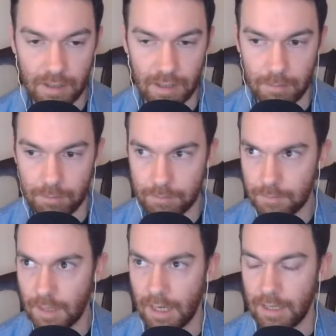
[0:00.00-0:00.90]
and
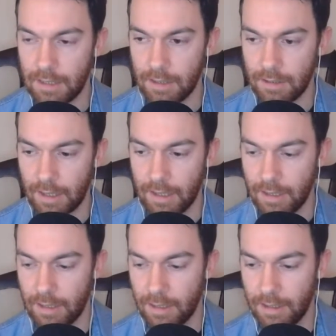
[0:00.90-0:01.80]

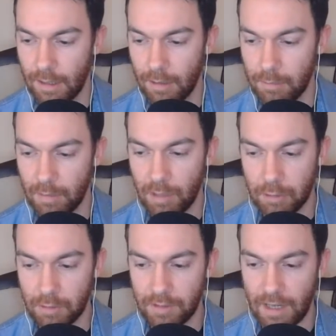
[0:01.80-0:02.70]
the
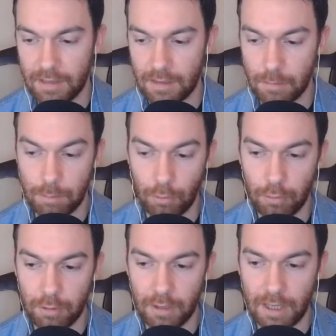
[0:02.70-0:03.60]
migrants at the
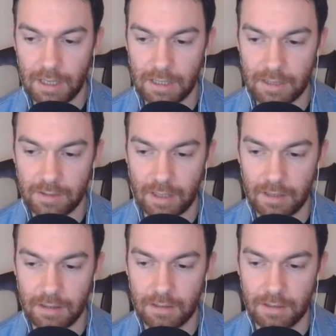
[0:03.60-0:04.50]
border, and he
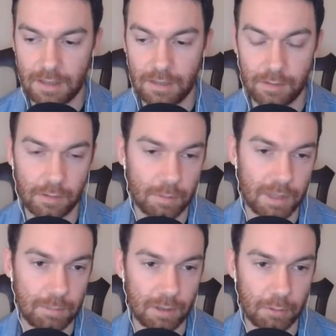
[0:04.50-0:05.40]
said these are the
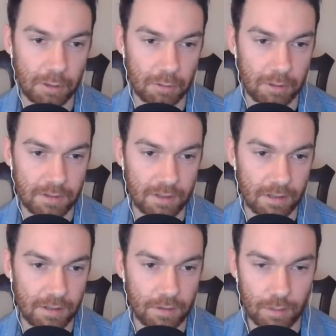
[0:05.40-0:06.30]
people who are going
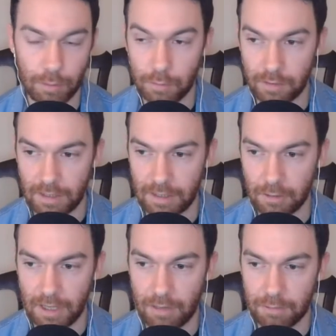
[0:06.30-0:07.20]
to supposedly
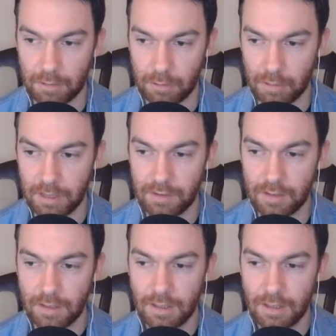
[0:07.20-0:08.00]
look after the Greeks.